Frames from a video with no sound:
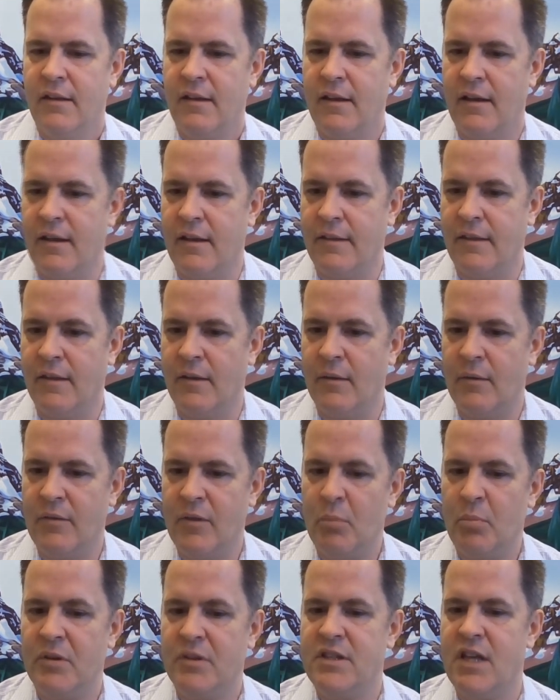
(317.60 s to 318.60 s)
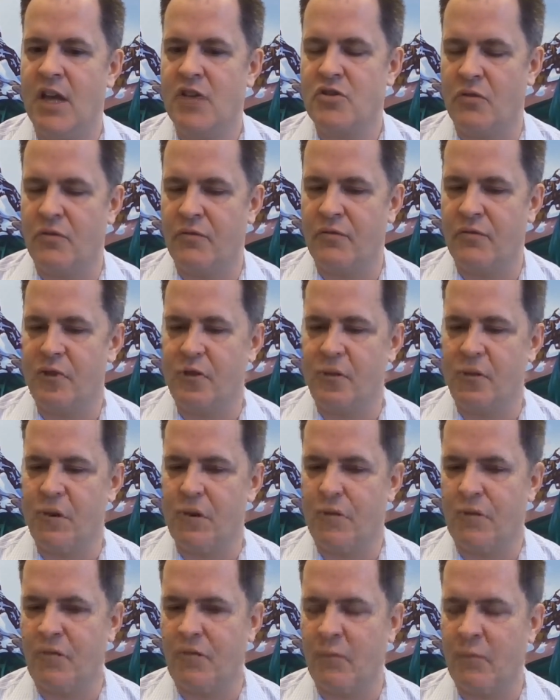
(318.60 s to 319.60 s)
the potential for
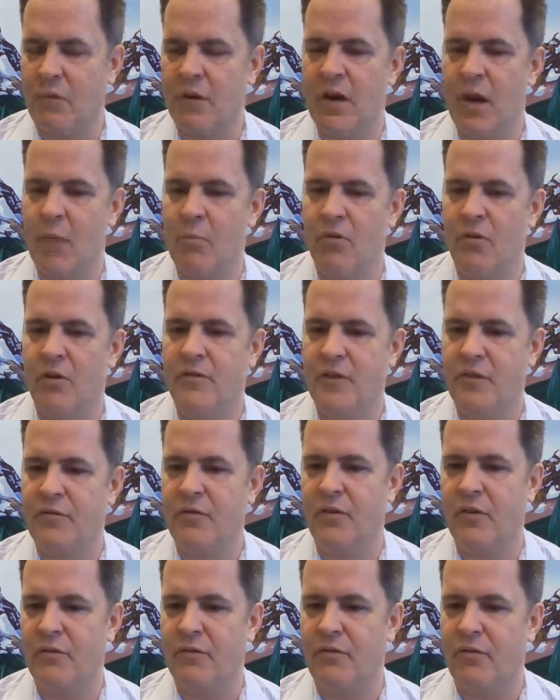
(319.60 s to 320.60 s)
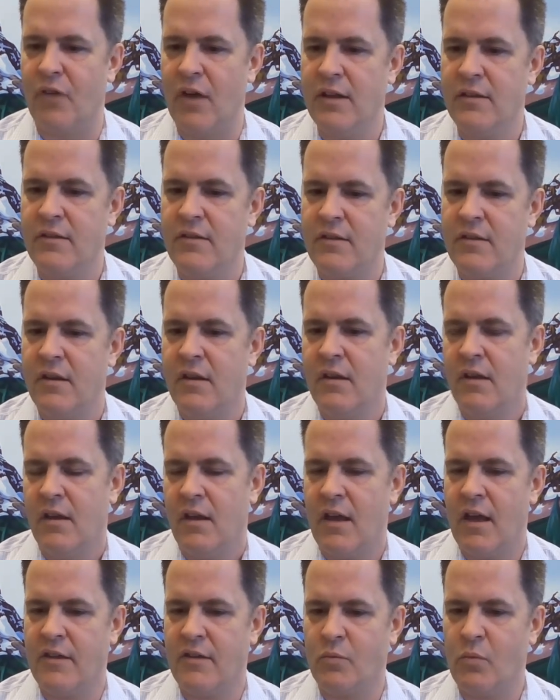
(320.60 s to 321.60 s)
growth from a number of different fronts,
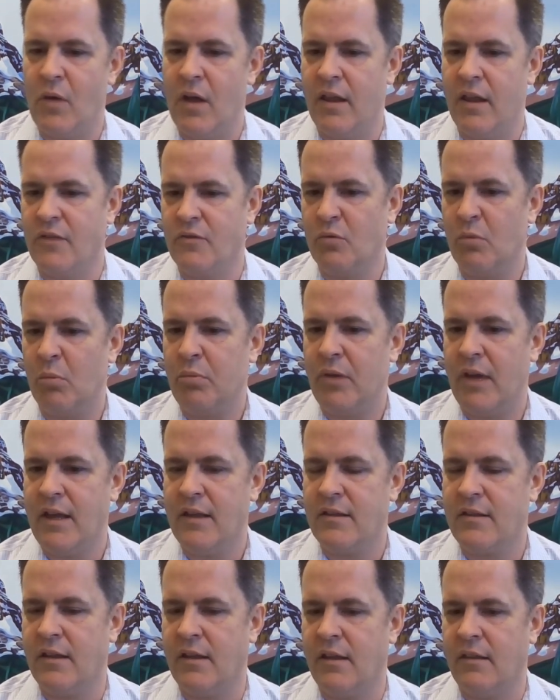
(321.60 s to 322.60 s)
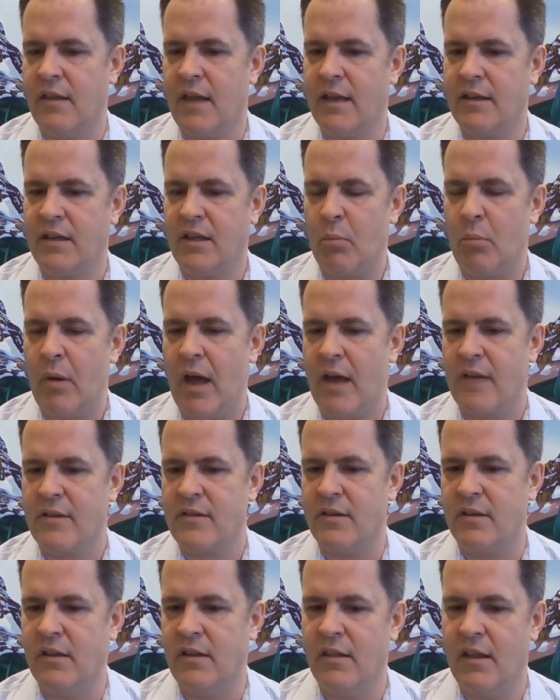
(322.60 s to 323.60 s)
as well as replacing that
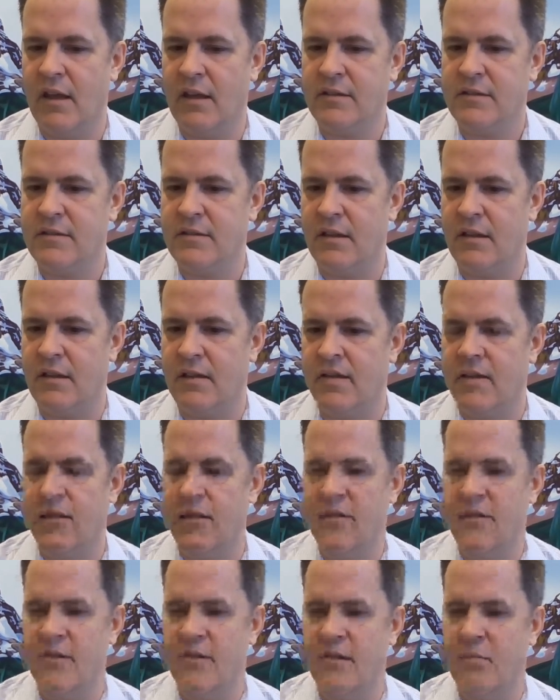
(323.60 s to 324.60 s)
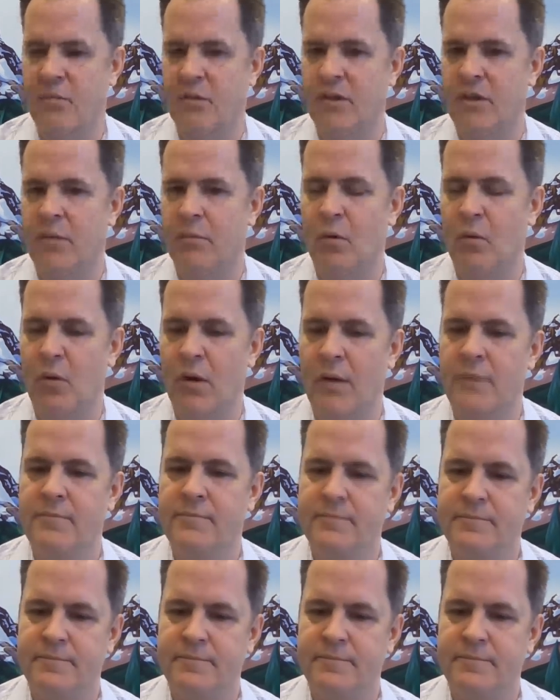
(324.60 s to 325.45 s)
capacity that is in mill number 1.